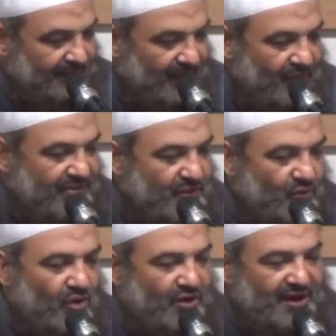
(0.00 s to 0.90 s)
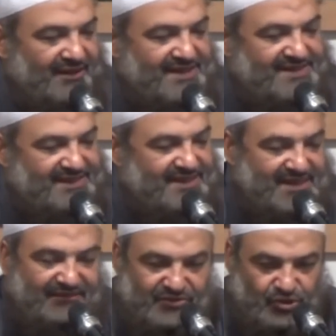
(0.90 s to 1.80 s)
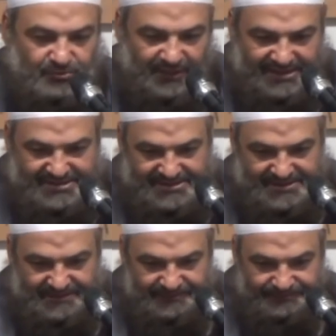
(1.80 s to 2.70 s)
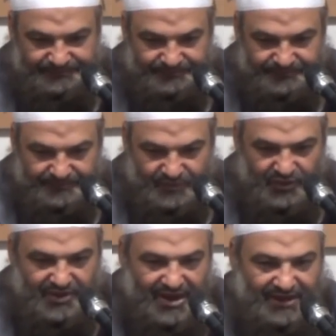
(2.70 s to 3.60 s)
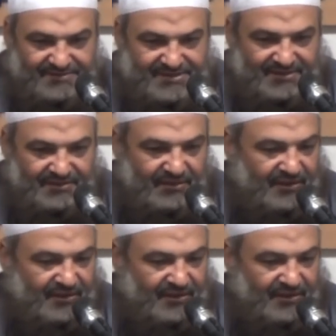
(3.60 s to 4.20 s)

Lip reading: But when the war in 1967 took place between the Arabs